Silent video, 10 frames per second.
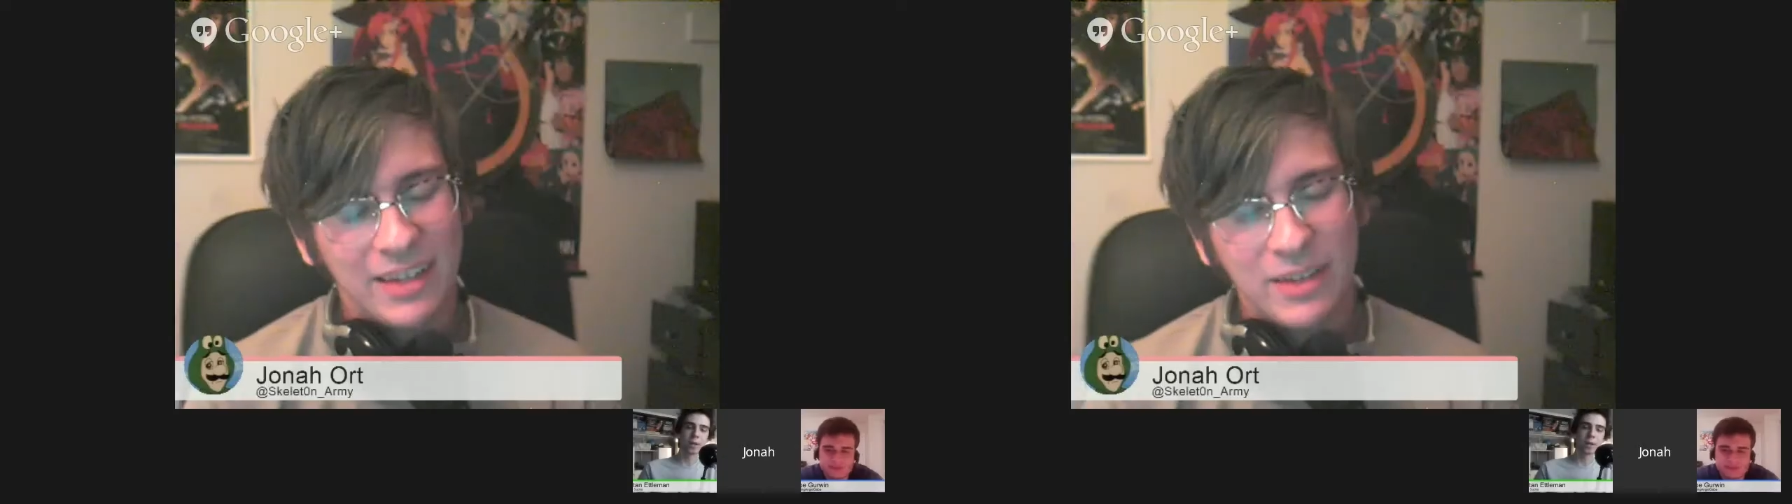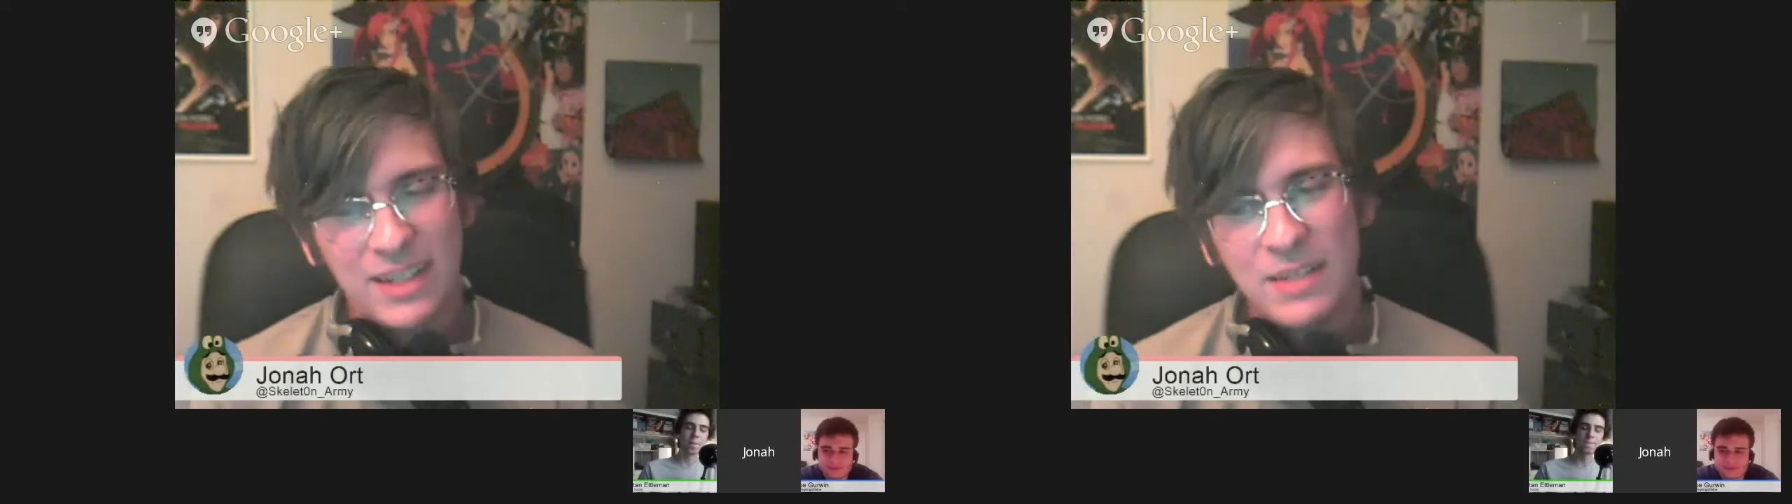
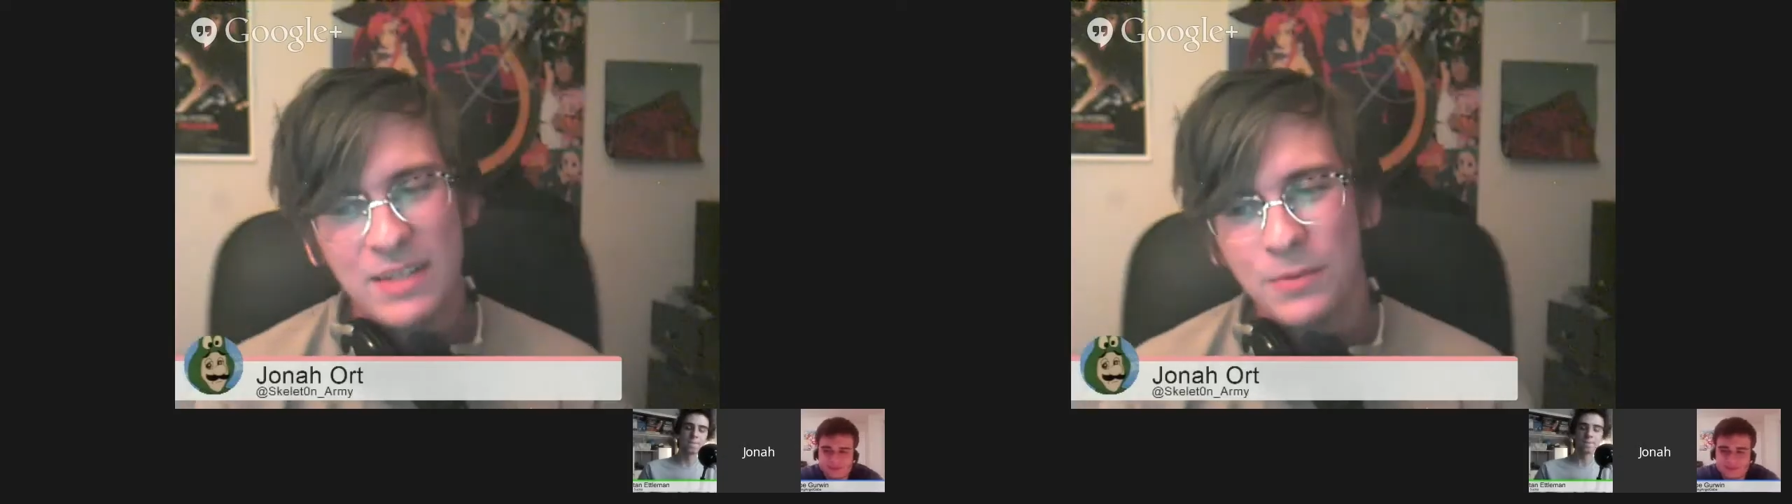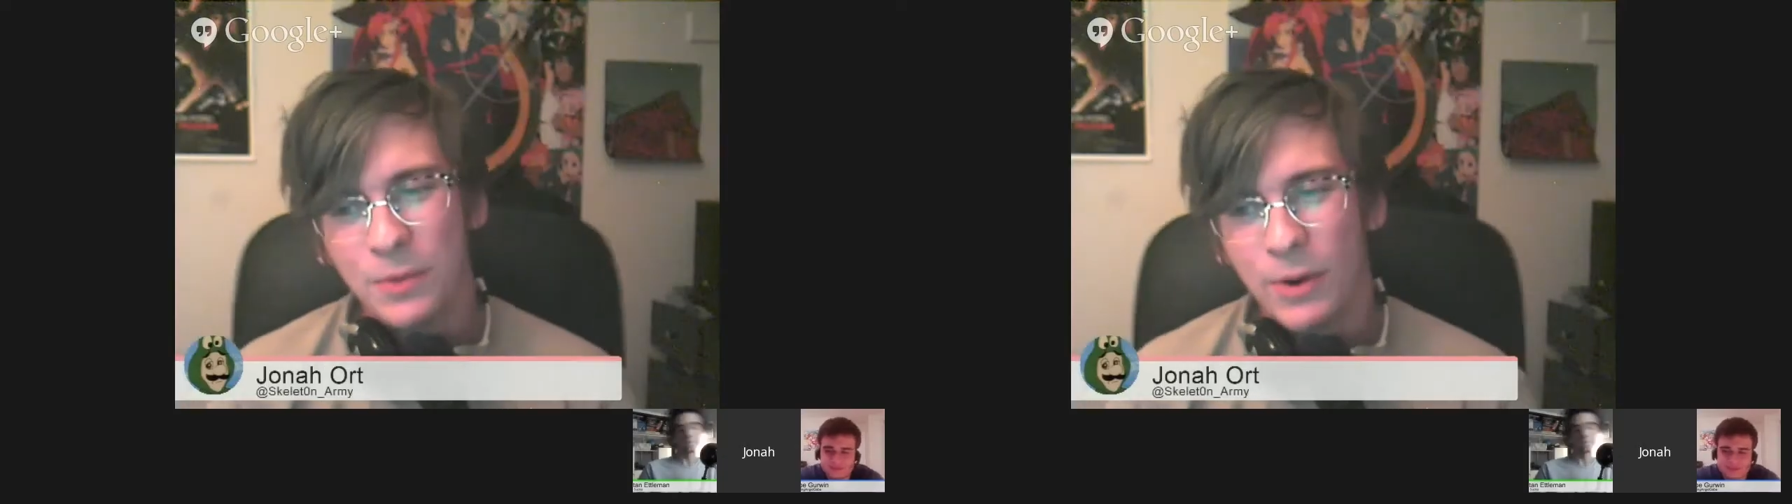Resident
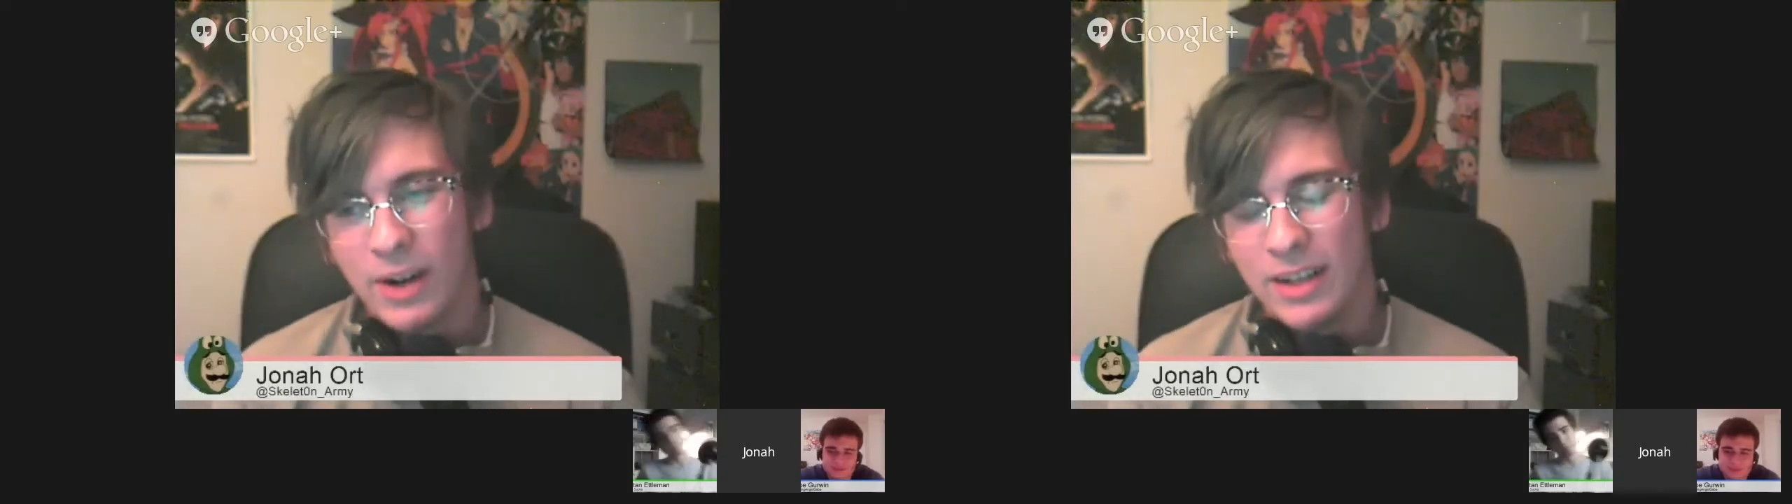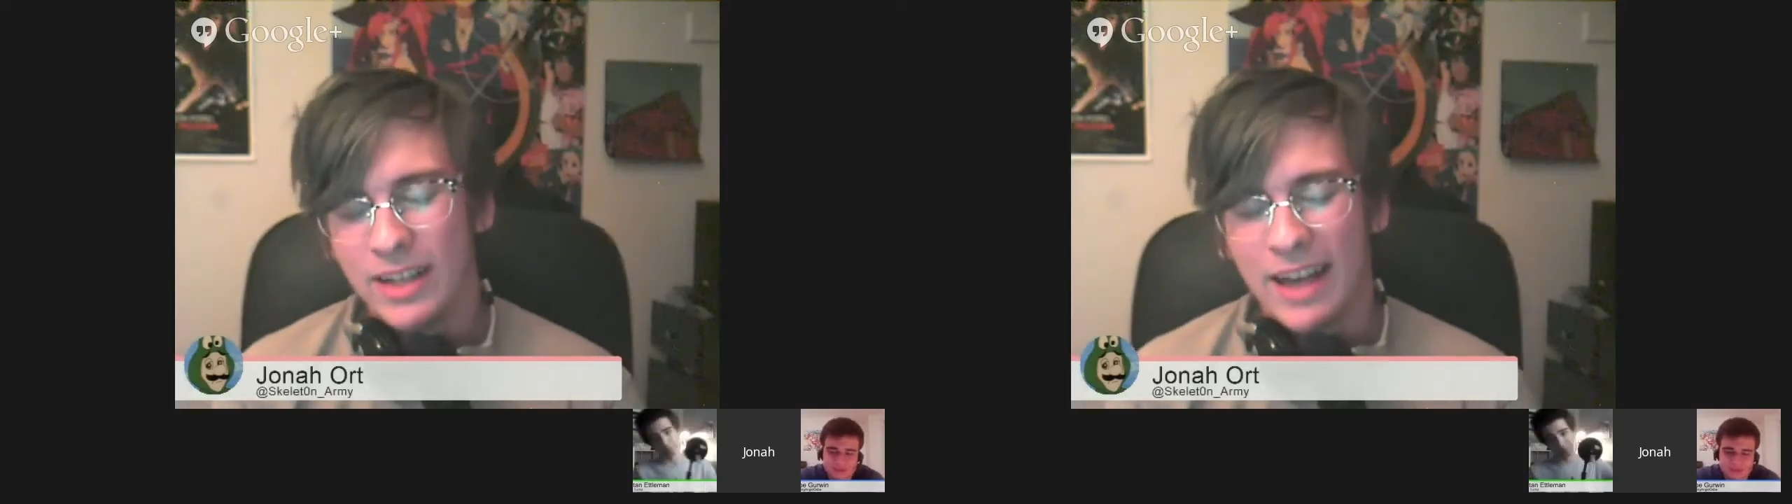Evil
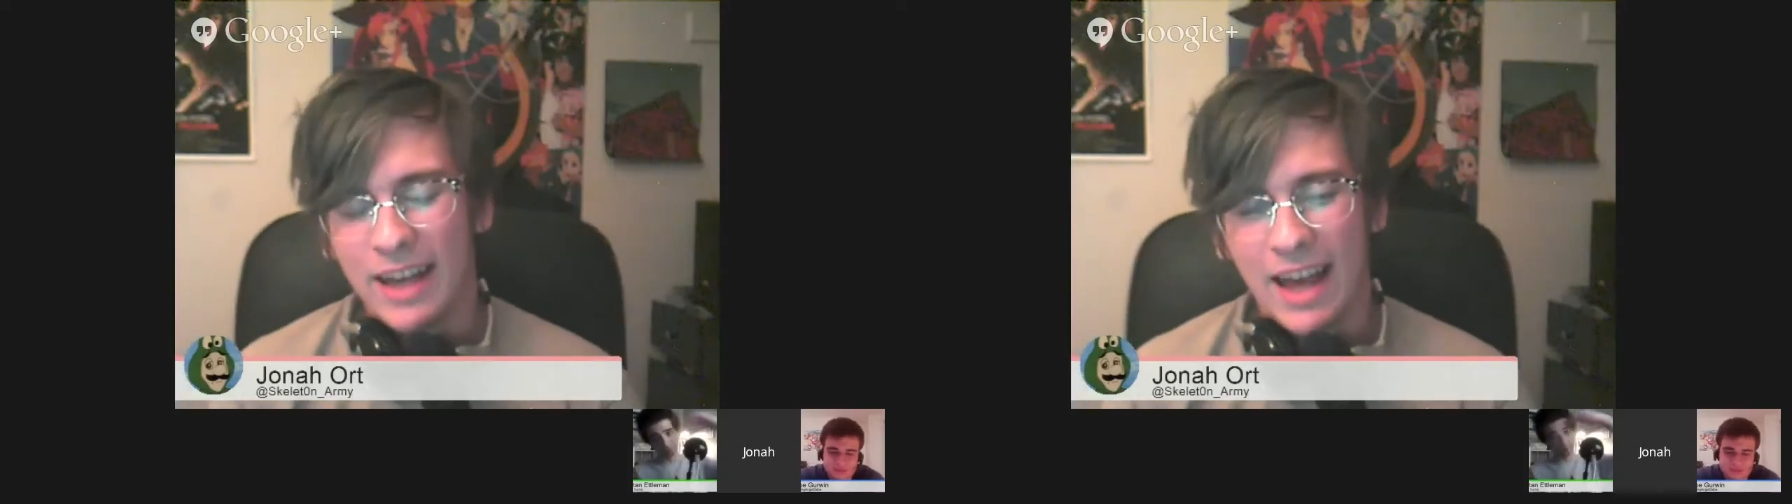4, like